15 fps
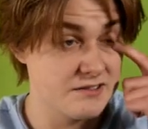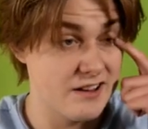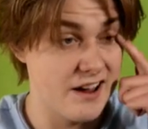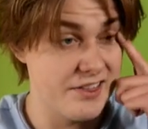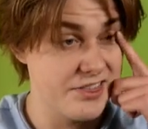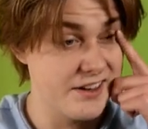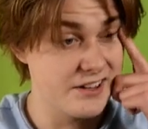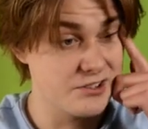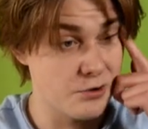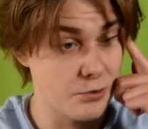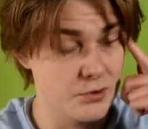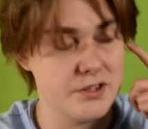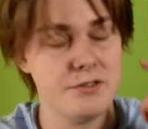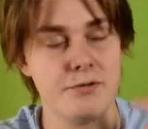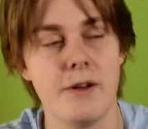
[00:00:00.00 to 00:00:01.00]
I think it's
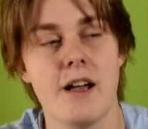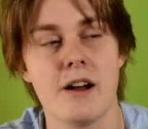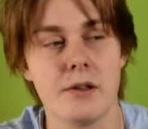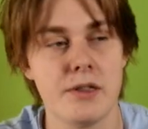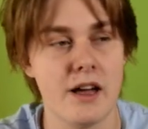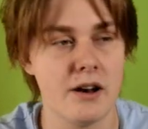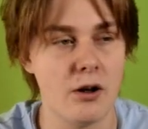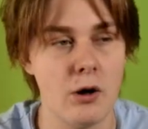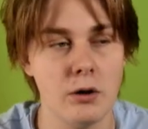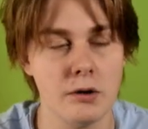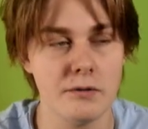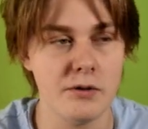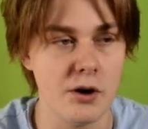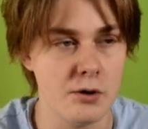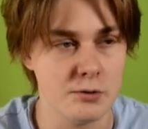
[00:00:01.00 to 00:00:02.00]
only fair that all of
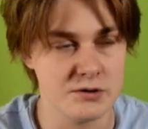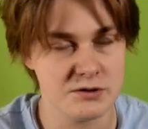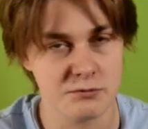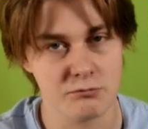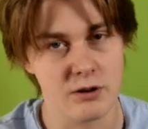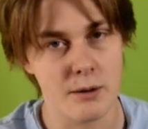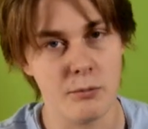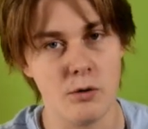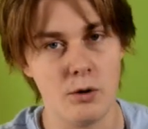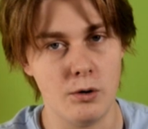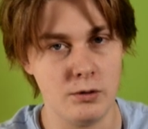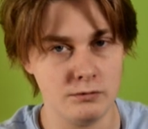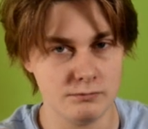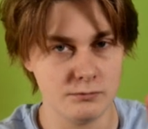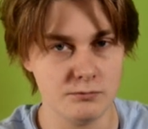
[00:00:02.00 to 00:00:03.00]
those
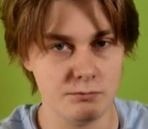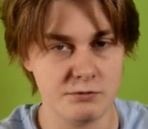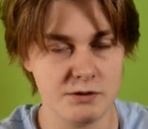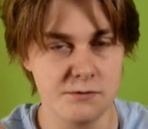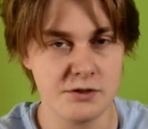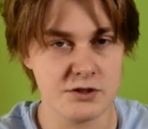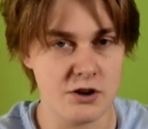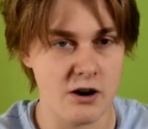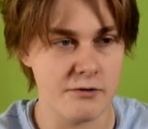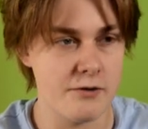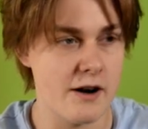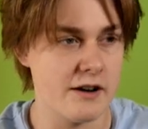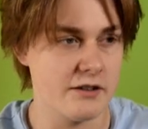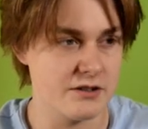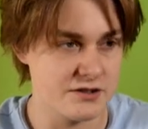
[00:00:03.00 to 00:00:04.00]
Rebel
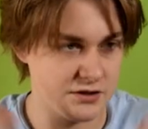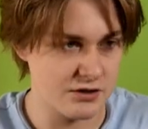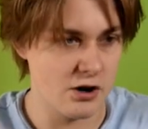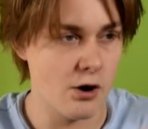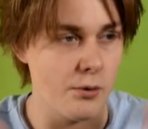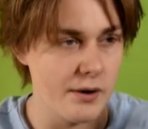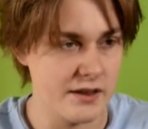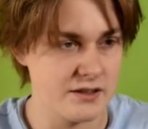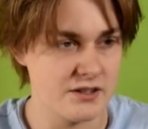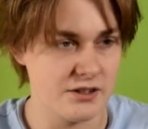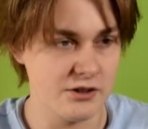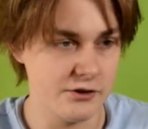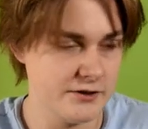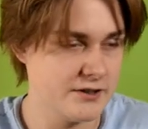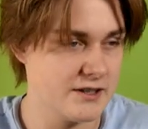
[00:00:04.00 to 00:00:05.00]
Starfighters go into
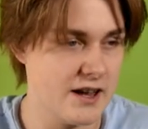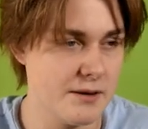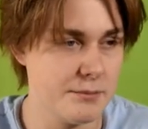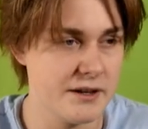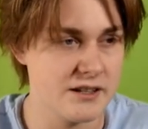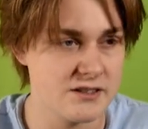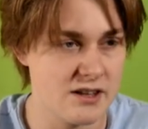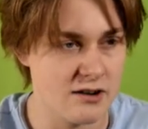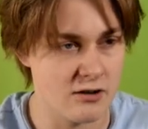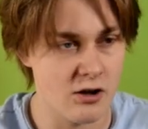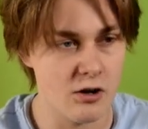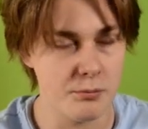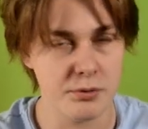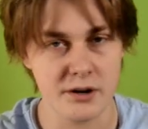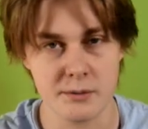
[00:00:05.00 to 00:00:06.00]
good set because they're
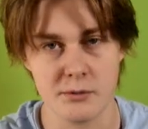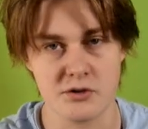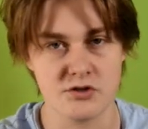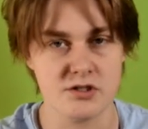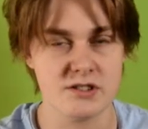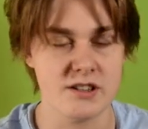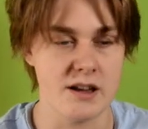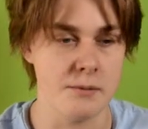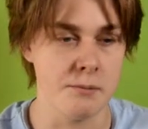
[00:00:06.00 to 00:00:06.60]
all pretty much the same.